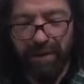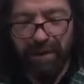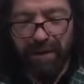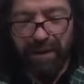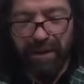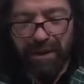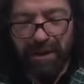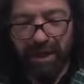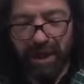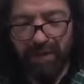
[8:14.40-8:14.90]

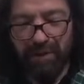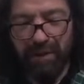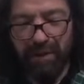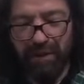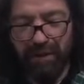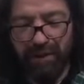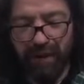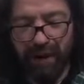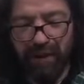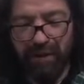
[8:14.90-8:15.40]
Salmon, the
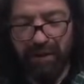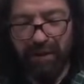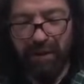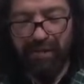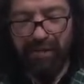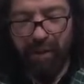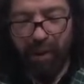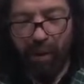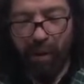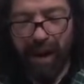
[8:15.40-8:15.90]
father
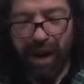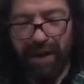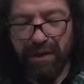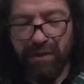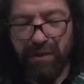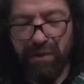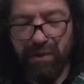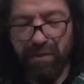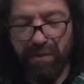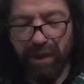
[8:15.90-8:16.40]
of Boaz,
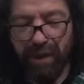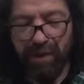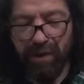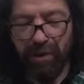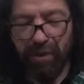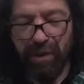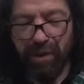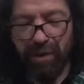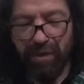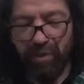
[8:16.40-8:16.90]
whose mother
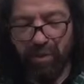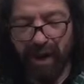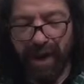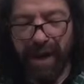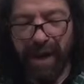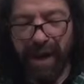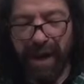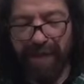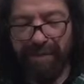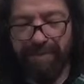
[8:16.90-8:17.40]
was
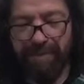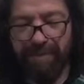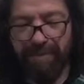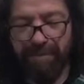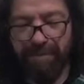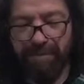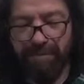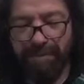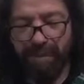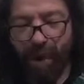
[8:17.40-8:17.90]
Rahab.
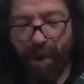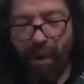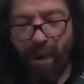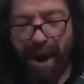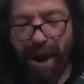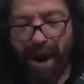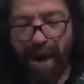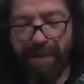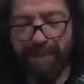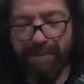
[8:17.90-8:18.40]

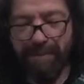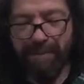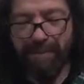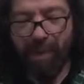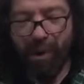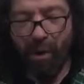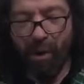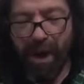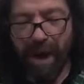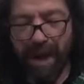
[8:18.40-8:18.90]

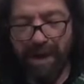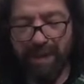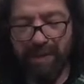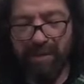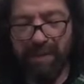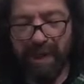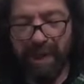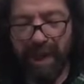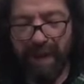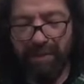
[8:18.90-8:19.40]
Boaz
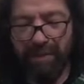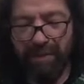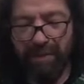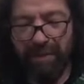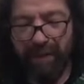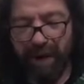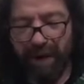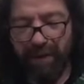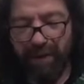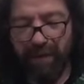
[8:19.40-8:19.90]
became the
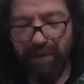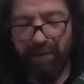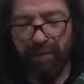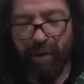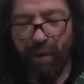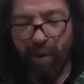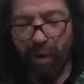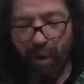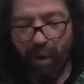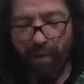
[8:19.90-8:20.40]
father of
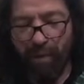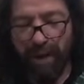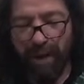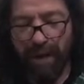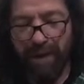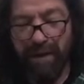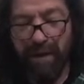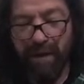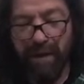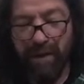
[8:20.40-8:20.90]

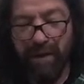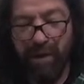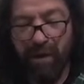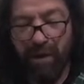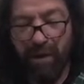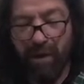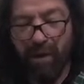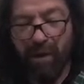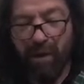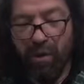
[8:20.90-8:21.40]
Obed,
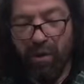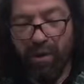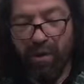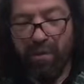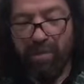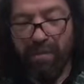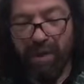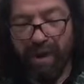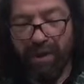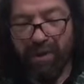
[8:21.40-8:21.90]

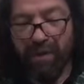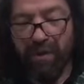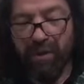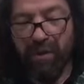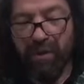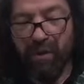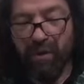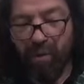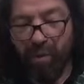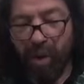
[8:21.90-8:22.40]
whose mother
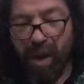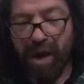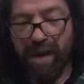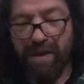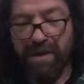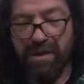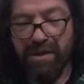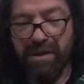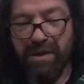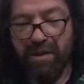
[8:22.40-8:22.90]

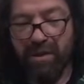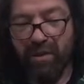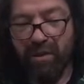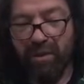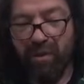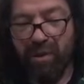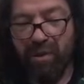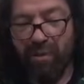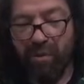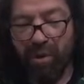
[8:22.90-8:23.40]
was
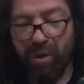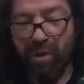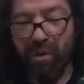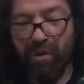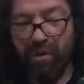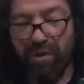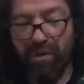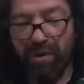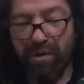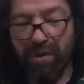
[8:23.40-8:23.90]

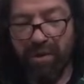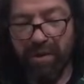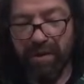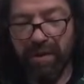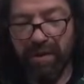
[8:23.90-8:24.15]
Ruth.